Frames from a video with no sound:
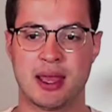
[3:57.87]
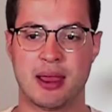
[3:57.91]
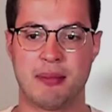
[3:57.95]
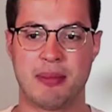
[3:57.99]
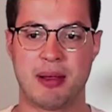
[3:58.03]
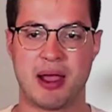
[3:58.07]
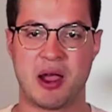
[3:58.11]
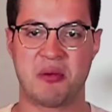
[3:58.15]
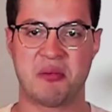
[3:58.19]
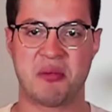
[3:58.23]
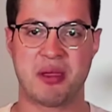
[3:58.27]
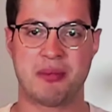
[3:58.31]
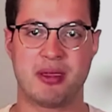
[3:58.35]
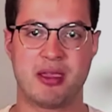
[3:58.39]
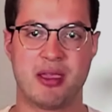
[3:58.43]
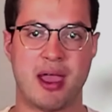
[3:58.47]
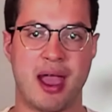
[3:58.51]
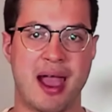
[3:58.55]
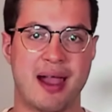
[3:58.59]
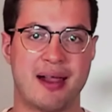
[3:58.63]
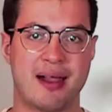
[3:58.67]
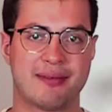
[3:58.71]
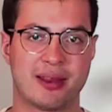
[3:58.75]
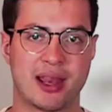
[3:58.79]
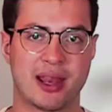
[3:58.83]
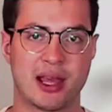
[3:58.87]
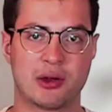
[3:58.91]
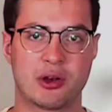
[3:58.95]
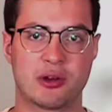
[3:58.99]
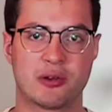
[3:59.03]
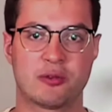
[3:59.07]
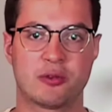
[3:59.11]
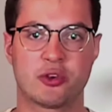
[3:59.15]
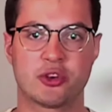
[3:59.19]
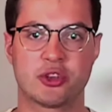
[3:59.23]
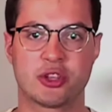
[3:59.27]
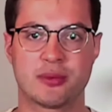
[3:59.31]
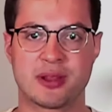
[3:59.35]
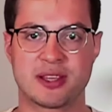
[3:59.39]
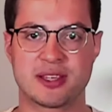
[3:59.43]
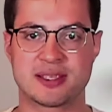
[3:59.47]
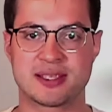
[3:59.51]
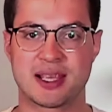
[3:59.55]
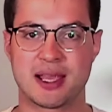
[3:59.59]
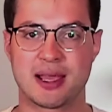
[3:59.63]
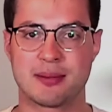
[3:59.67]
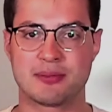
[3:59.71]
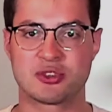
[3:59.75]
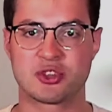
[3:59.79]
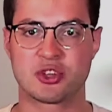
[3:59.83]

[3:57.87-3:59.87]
about maybe half an hour, 40 minutes to get